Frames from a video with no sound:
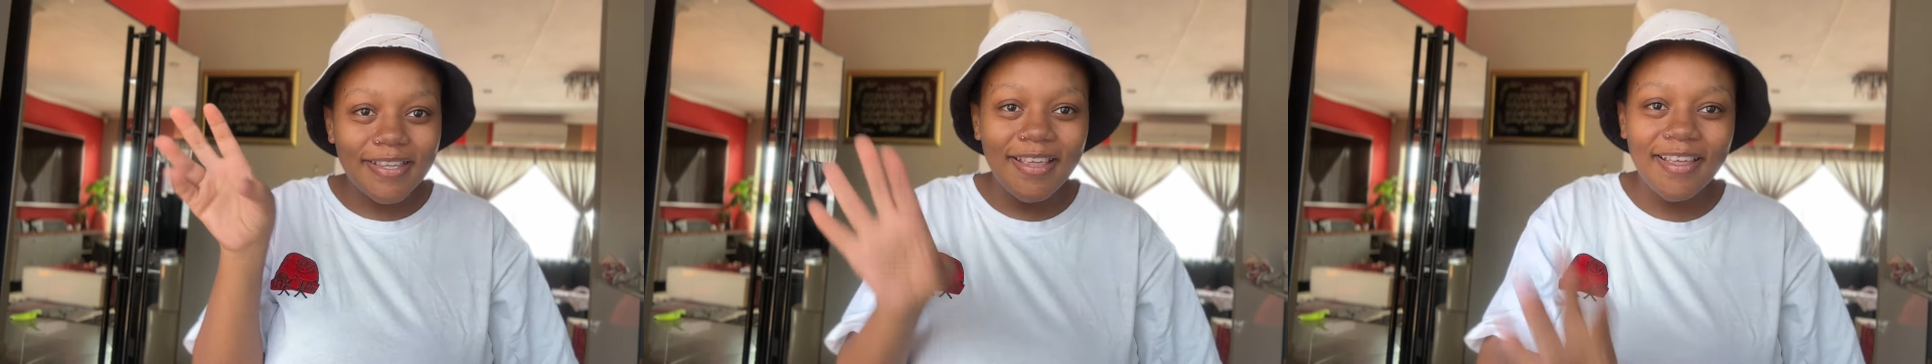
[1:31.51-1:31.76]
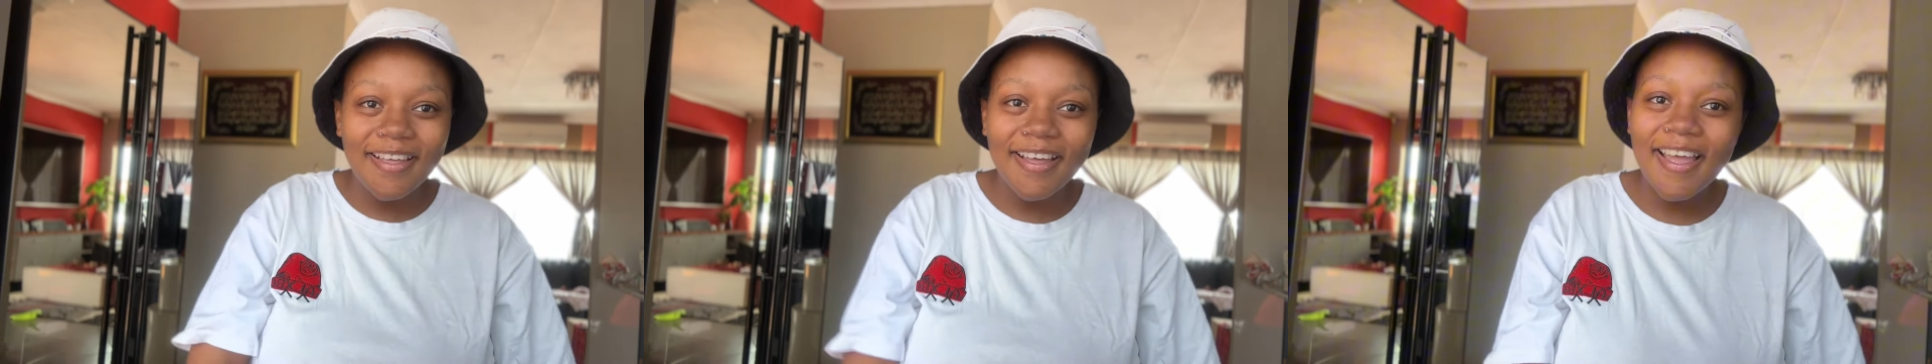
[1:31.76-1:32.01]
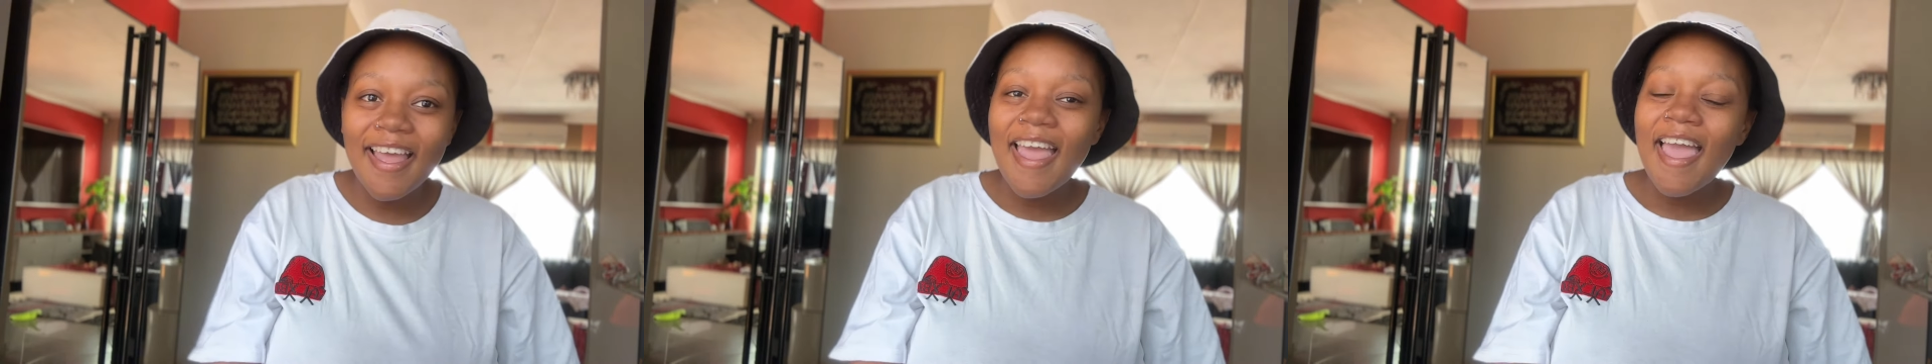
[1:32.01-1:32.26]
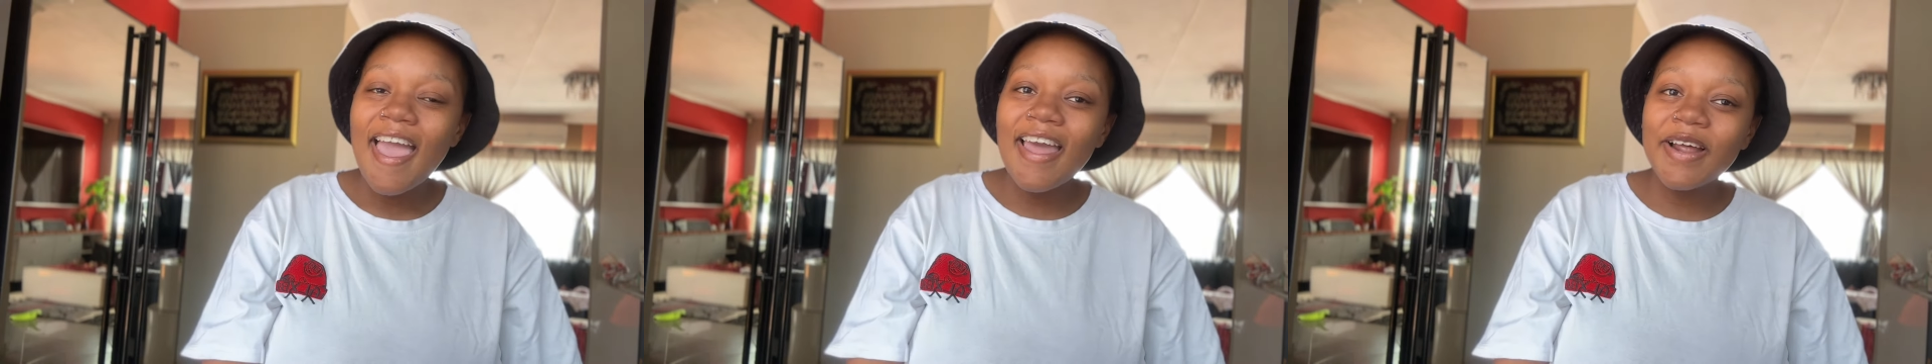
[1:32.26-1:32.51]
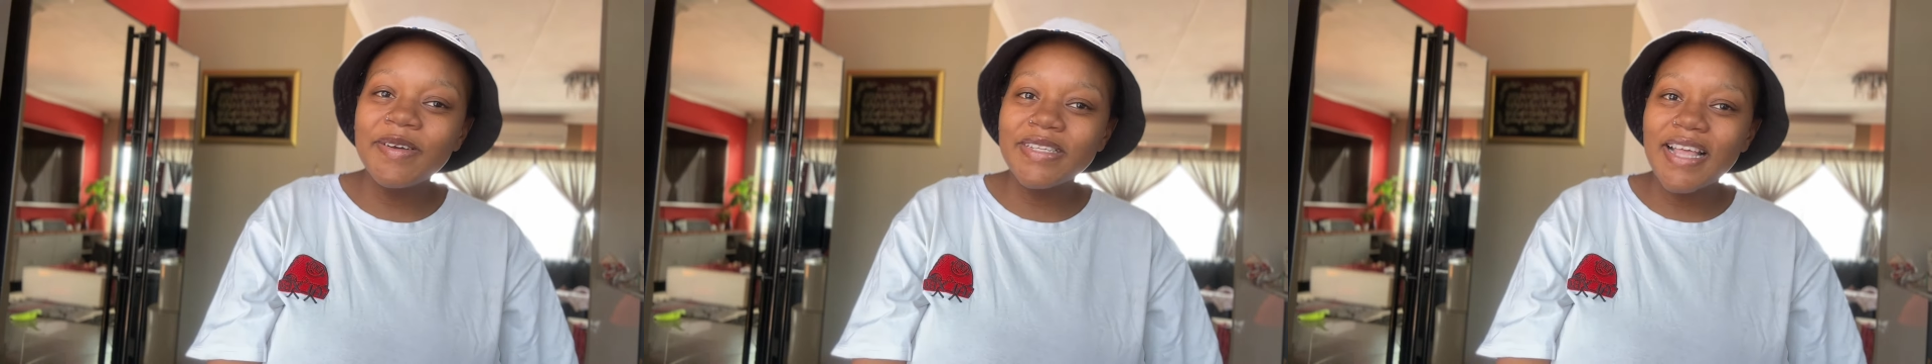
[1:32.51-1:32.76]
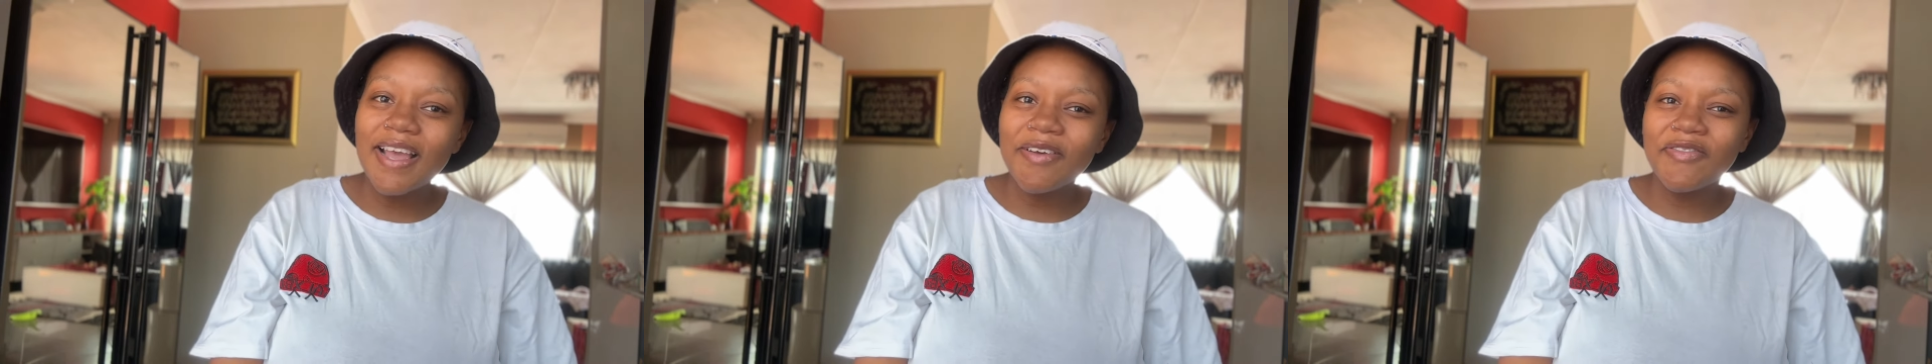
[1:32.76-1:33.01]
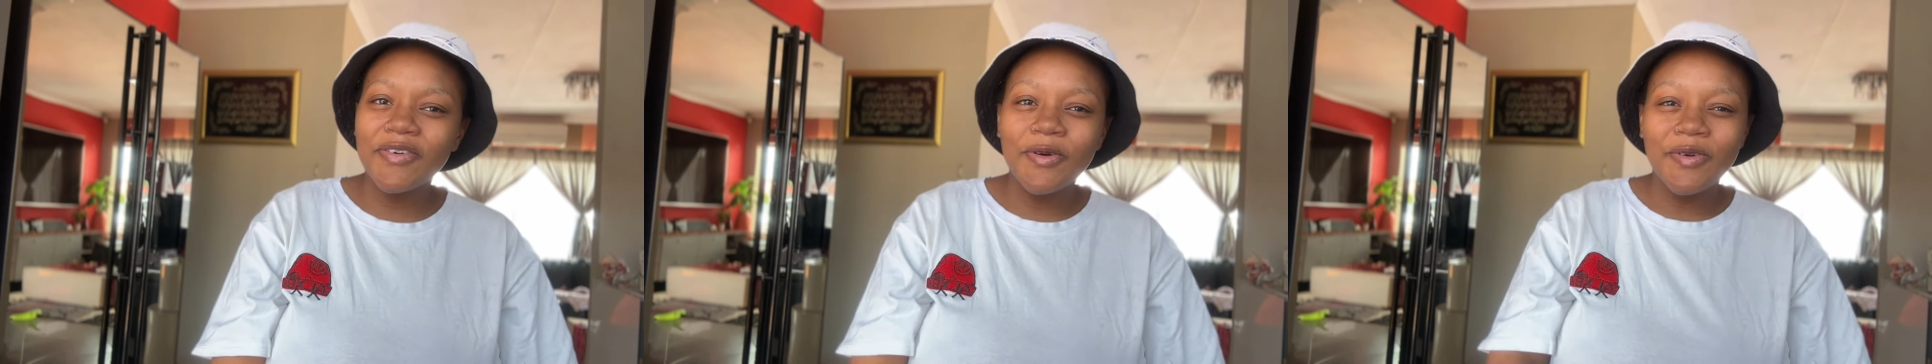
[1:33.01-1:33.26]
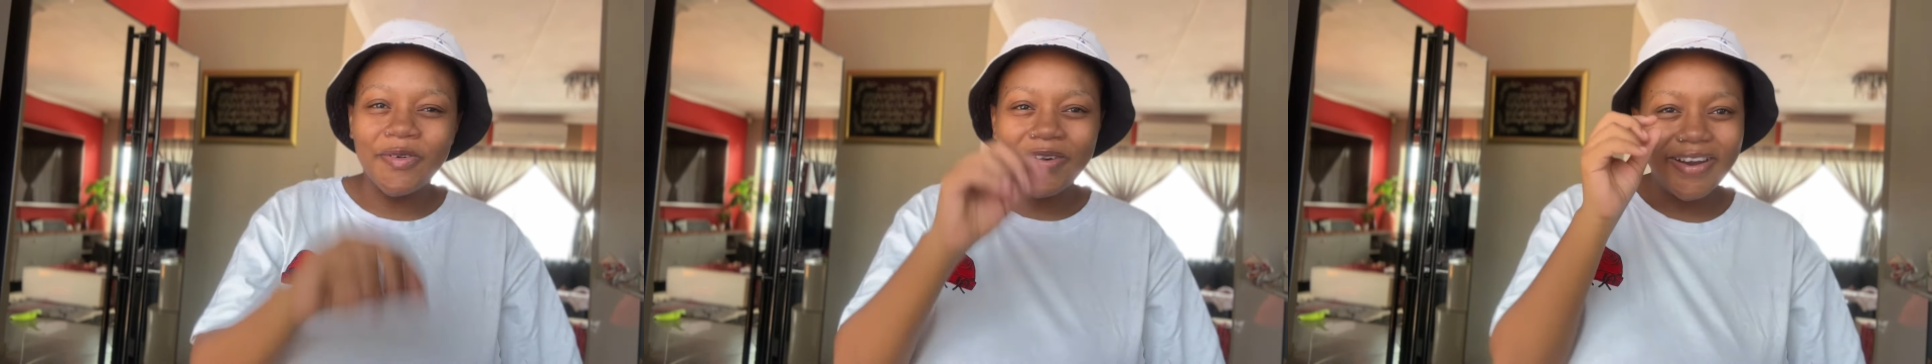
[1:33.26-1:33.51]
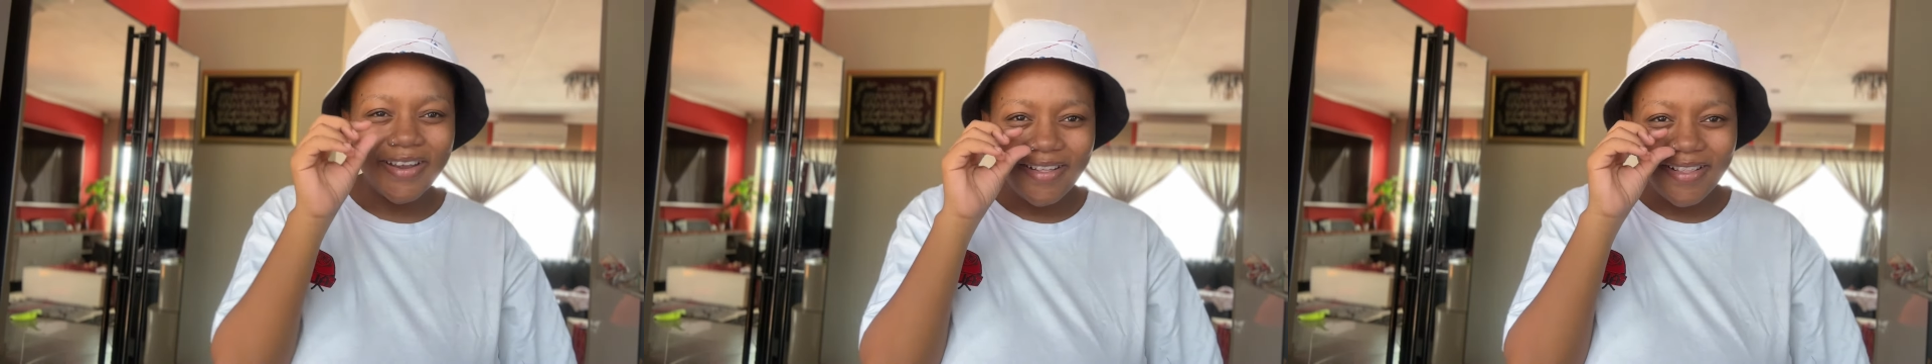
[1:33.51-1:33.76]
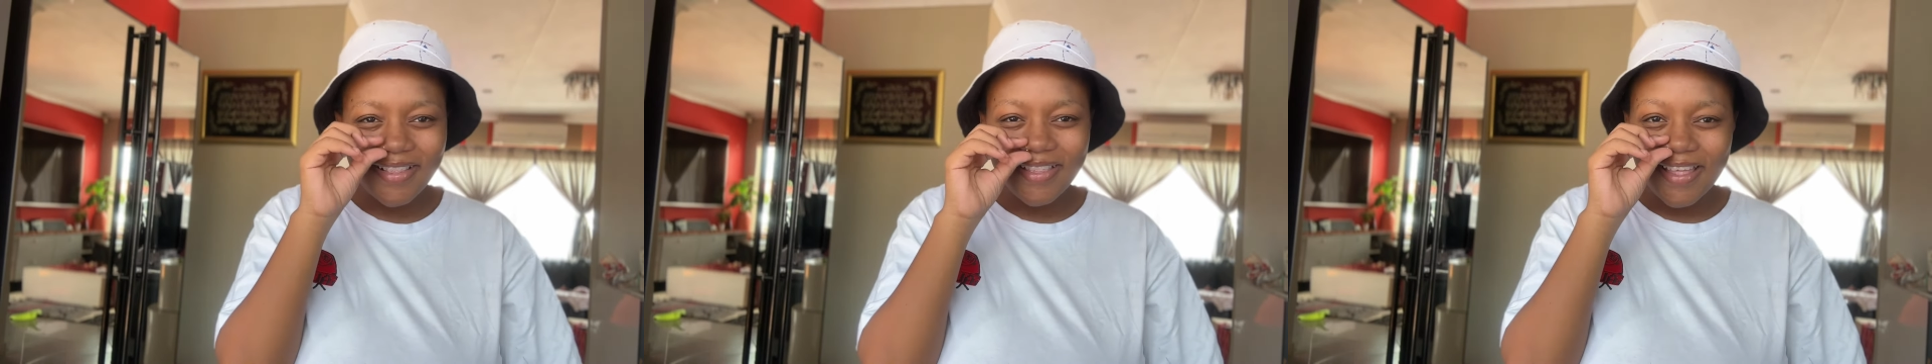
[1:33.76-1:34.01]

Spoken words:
And I was like, for real?